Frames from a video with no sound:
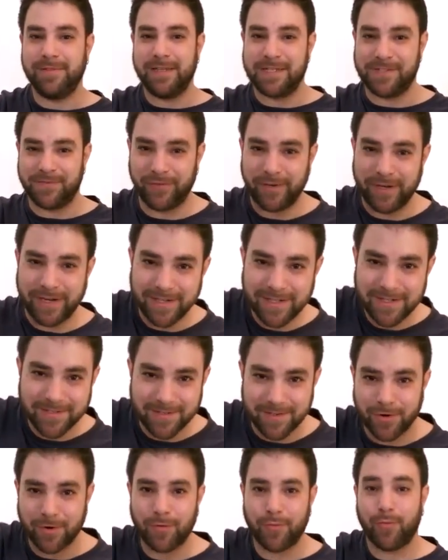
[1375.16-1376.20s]
it's free,
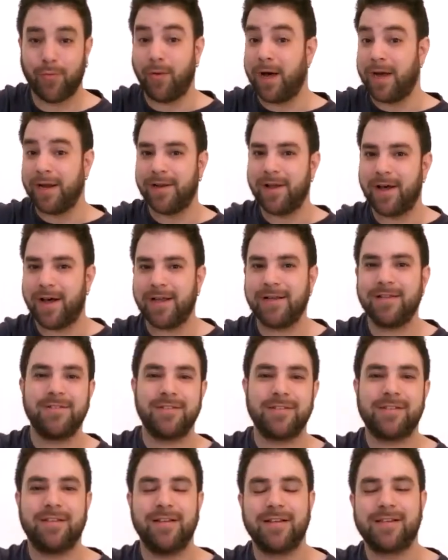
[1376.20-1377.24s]
so why not?
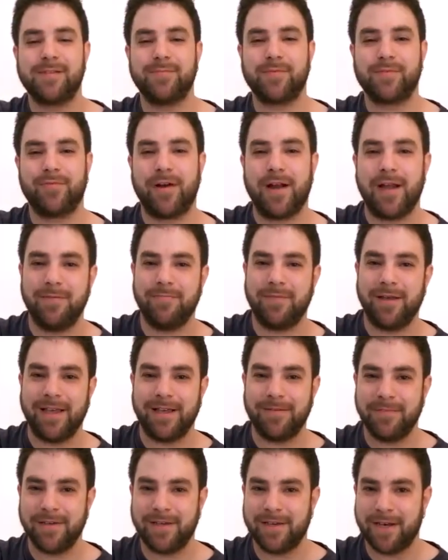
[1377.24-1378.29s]
Just click subscribe
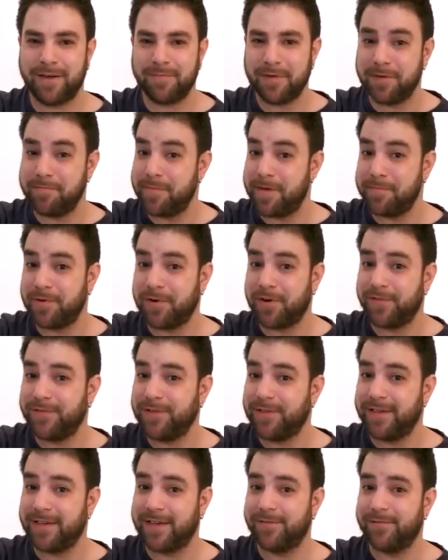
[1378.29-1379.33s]
and become a member of
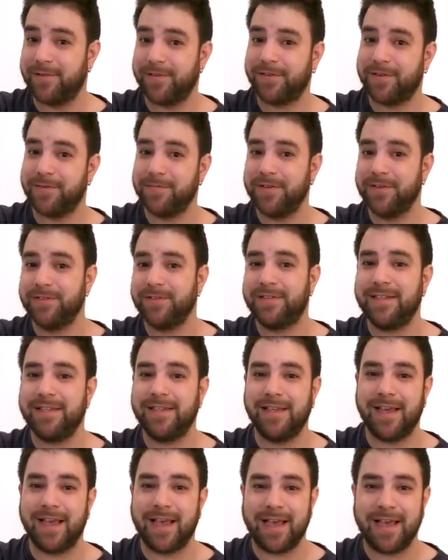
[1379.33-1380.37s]
the Lick and Riff
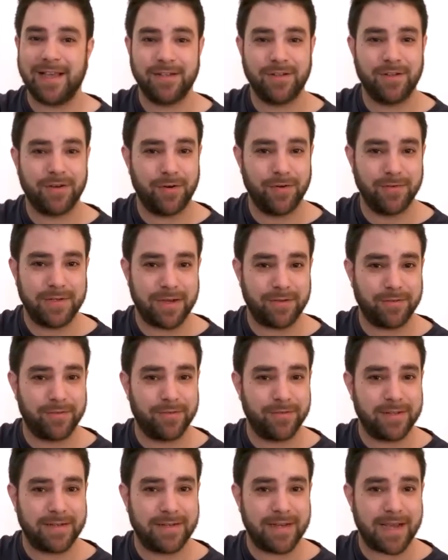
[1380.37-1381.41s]
community. And go
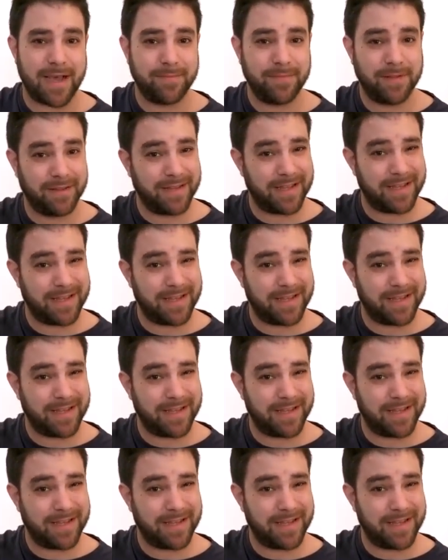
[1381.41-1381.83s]
download the tab, the